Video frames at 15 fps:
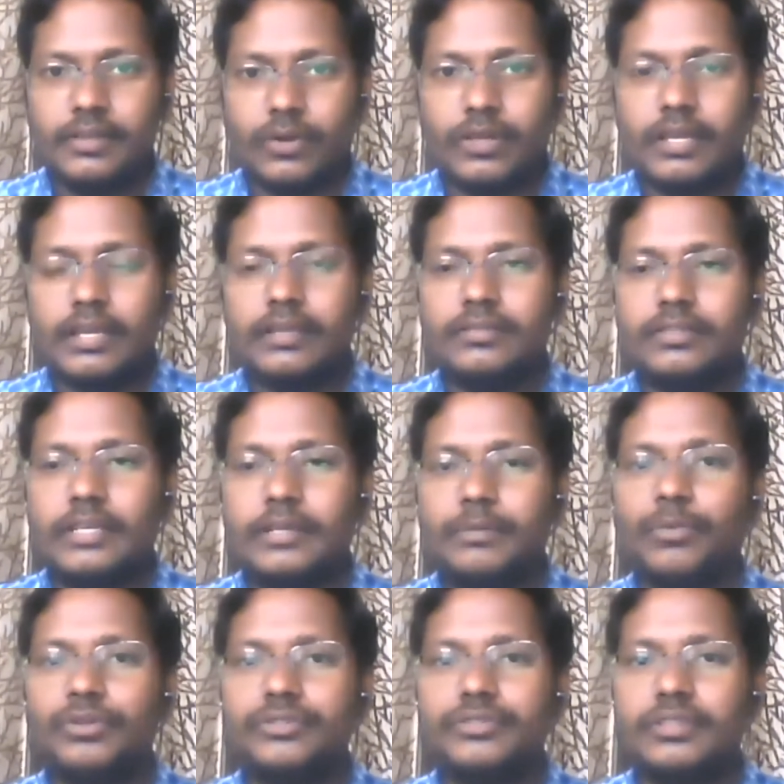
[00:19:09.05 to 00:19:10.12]
okay, is
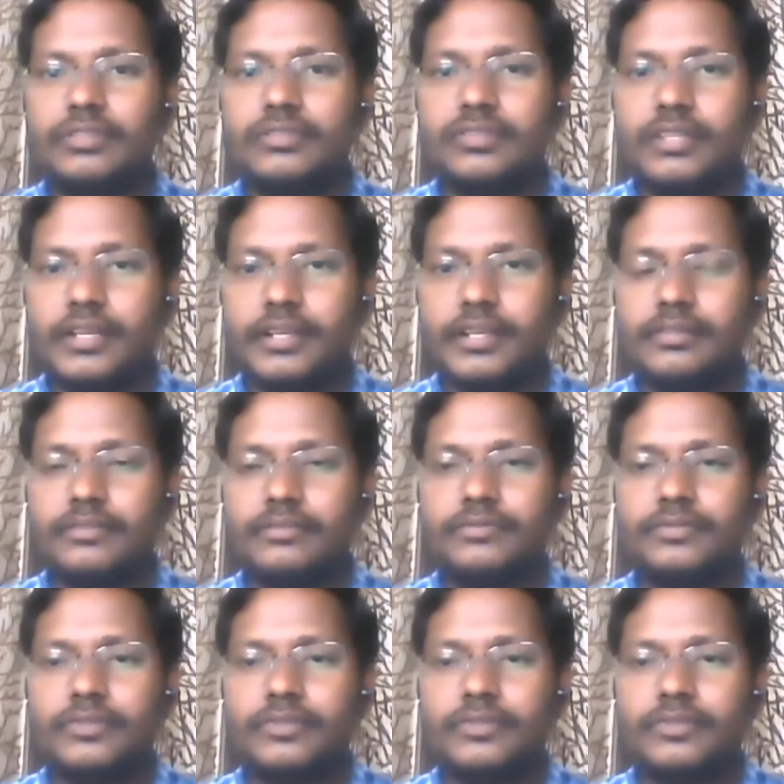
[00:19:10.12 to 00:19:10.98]
emotional state,